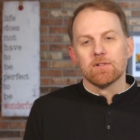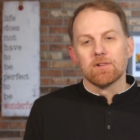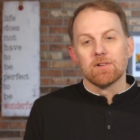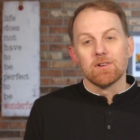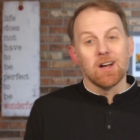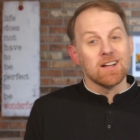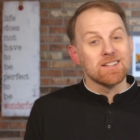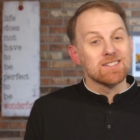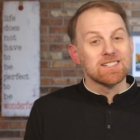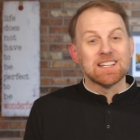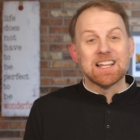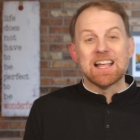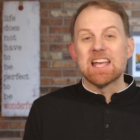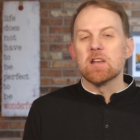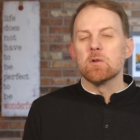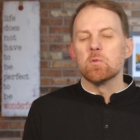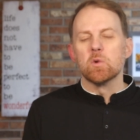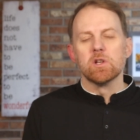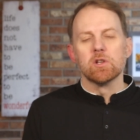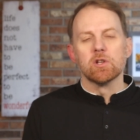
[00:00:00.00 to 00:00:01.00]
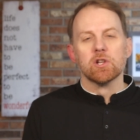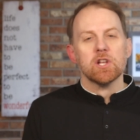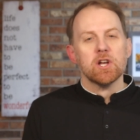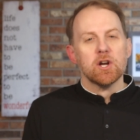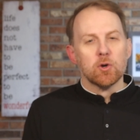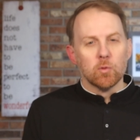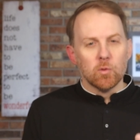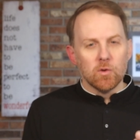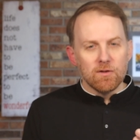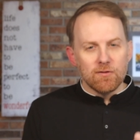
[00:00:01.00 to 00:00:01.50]
God's light will
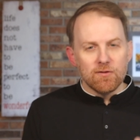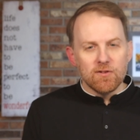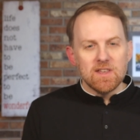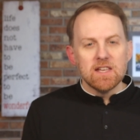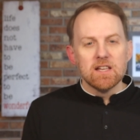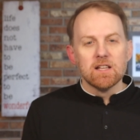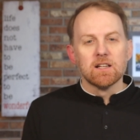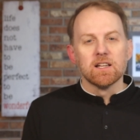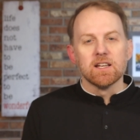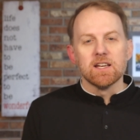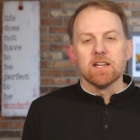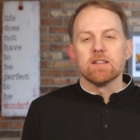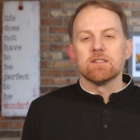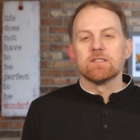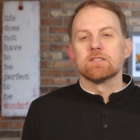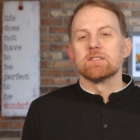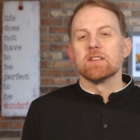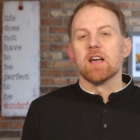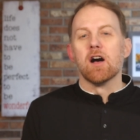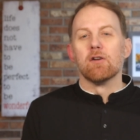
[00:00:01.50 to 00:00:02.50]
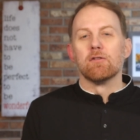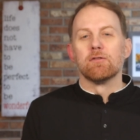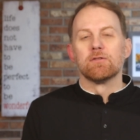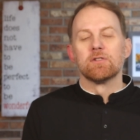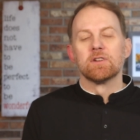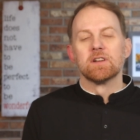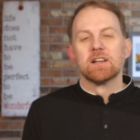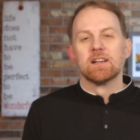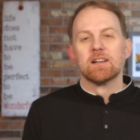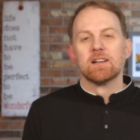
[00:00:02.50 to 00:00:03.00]
reveal
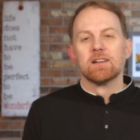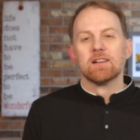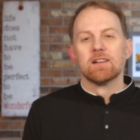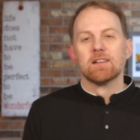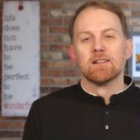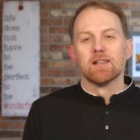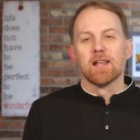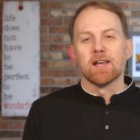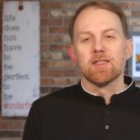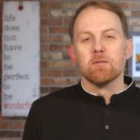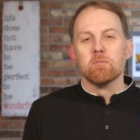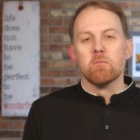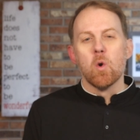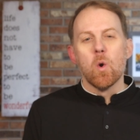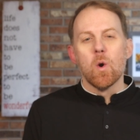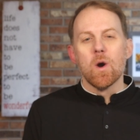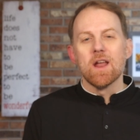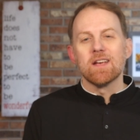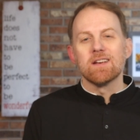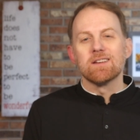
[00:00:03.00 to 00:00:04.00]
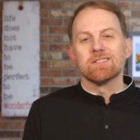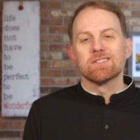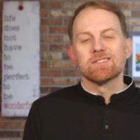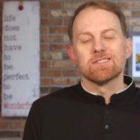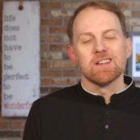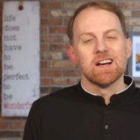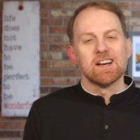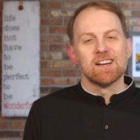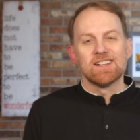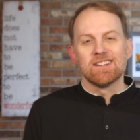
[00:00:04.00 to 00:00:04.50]
itself like the morning
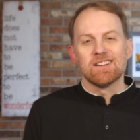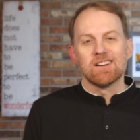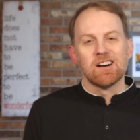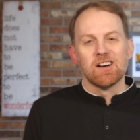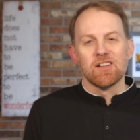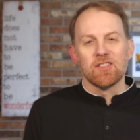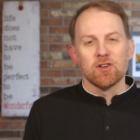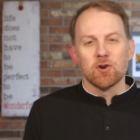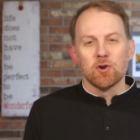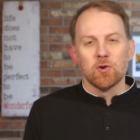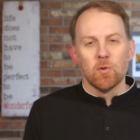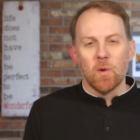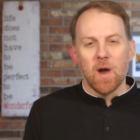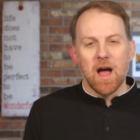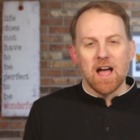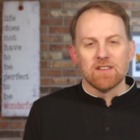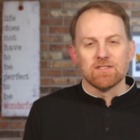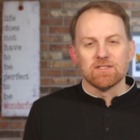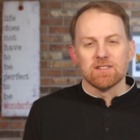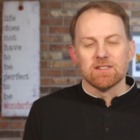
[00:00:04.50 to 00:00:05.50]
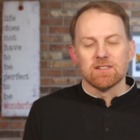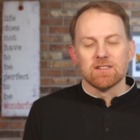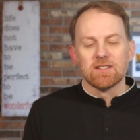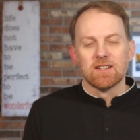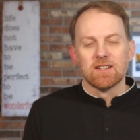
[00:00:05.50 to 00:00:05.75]
sun on the horizon.